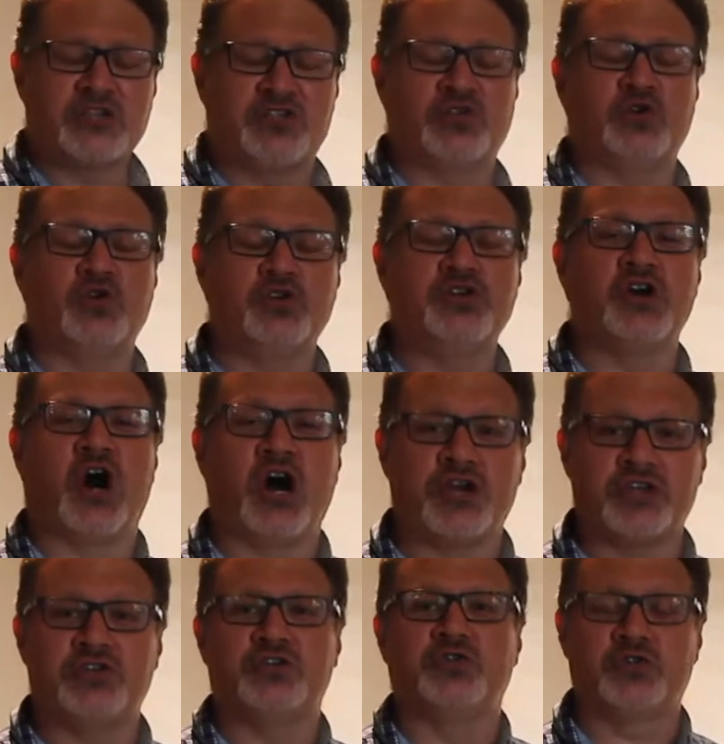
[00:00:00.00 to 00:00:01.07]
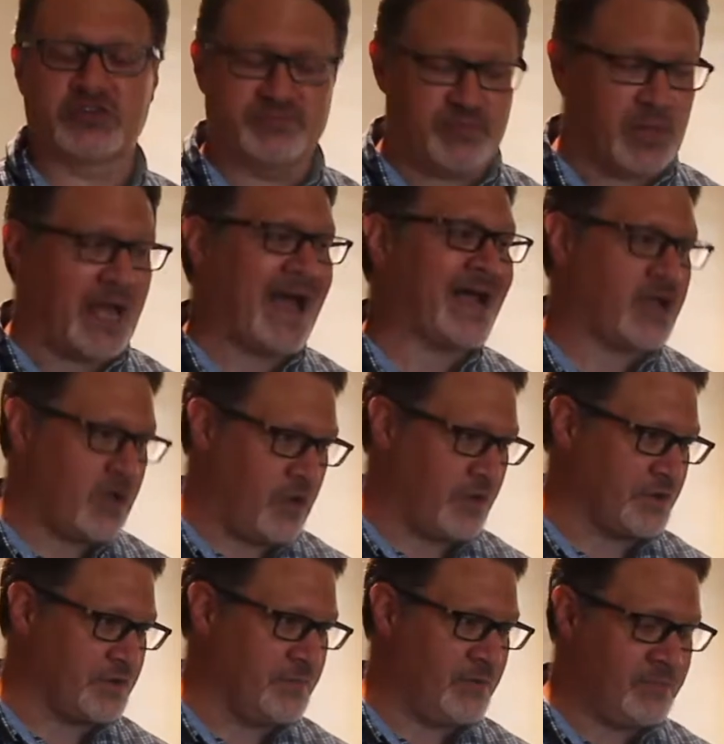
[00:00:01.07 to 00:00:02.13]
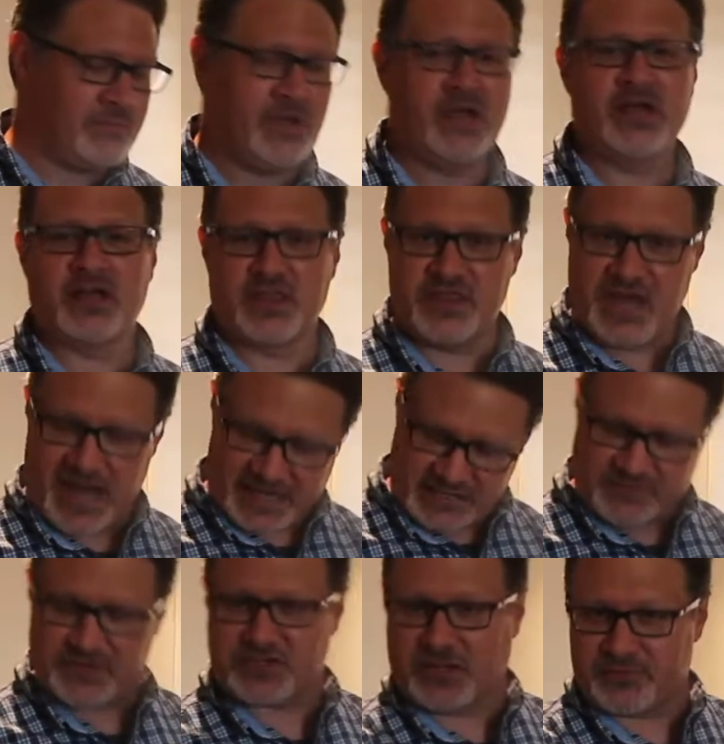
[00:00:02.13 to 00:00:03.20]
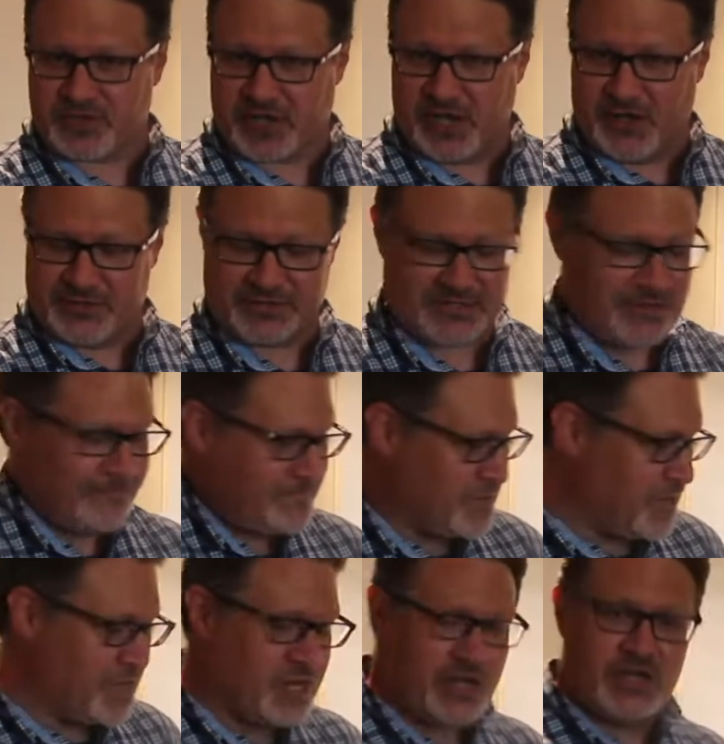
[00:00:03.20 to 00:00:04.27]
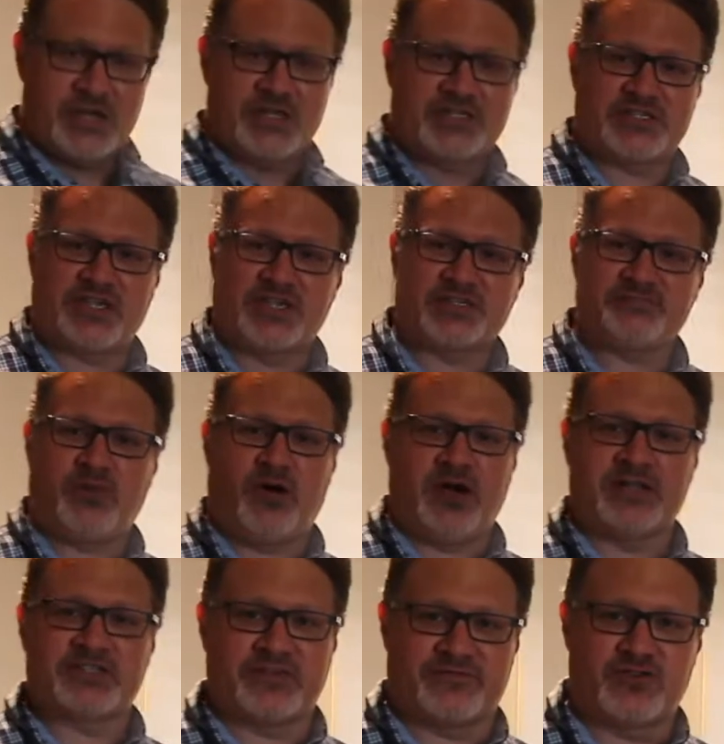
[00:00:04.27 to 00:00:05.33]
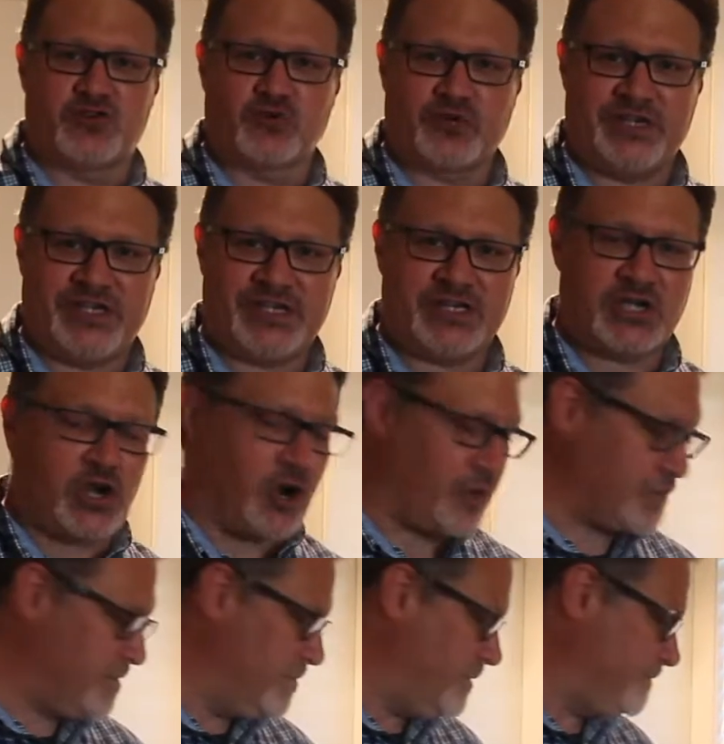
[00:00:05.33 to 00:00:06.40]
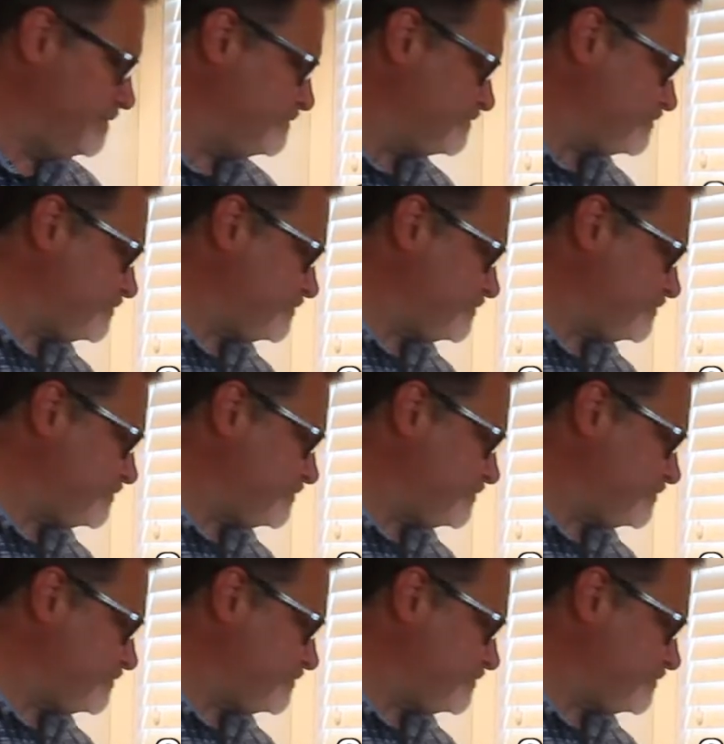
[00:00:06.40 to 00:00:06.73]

Do not use black cardamom, that's for something else. 6 pods of green cardamom,